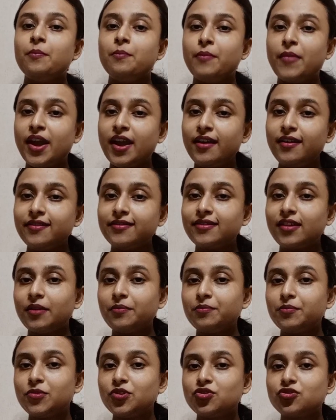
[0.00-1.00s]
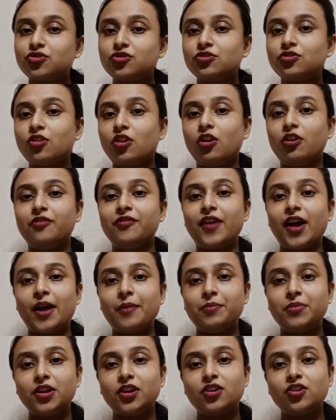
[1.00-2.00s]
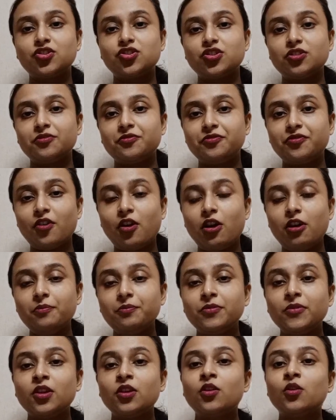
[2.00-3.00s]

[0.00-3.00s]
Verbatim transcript: Mere submission of application form